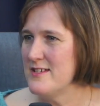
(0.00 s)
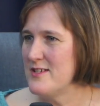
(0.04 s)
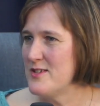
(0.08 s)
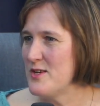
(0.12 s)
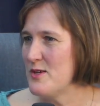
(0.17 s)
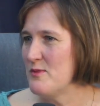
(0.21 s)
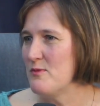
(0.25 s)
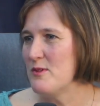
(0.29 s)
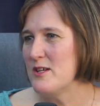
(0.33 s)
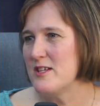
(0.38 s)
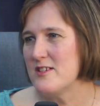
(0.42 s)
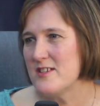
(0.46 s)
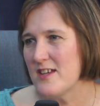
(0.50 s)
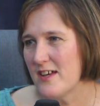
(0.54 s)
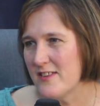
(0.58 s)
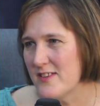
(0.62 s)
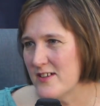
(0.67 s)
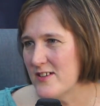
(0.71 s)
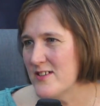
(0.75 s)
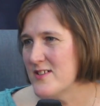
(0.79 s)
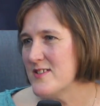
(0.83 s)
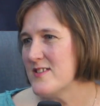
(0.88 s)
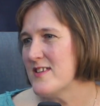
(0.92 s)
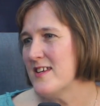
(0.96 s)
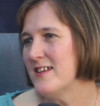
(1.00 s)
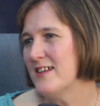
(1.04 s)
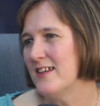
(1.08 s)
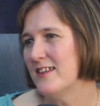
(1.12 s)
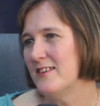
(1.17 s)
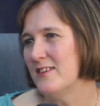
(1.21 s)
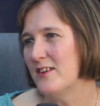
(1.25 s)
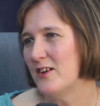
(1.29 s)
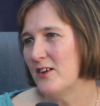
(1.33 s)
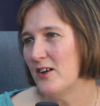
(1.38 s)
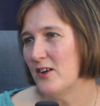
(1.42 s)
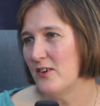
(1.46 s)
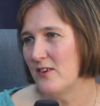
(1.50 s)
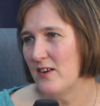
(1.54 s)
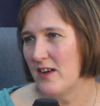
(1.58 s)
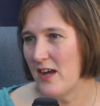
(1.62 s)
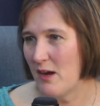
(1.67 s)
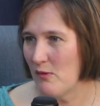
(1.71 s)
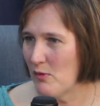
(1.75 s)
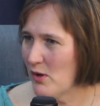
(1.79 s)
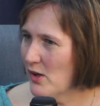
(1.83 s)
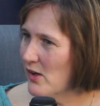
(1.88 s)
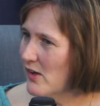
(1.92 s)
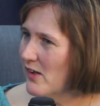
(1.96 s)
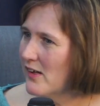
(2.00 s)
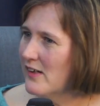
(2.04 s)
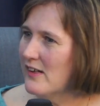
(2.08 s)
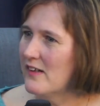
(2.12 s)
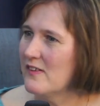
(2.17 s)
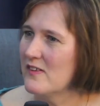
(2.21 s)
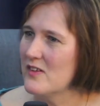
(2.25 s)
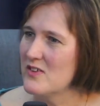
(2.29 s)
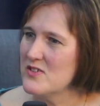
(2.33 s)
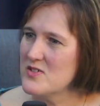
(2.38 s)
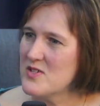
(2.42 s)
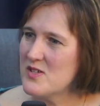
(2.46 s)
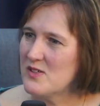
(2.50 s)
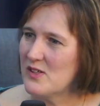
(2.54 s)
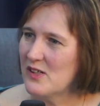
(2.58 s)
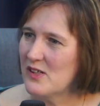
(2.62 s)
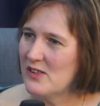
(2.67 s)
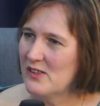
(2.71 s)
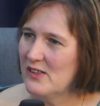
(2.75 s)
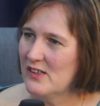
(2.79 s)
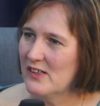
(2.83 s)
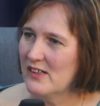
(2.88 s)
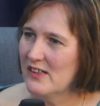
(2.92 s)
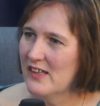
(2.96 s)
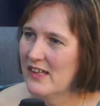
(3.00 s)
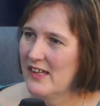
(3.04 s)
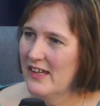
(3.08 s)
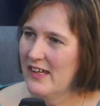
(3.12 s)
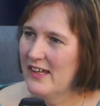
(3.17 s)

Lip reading: to reach others in their network and in their circle.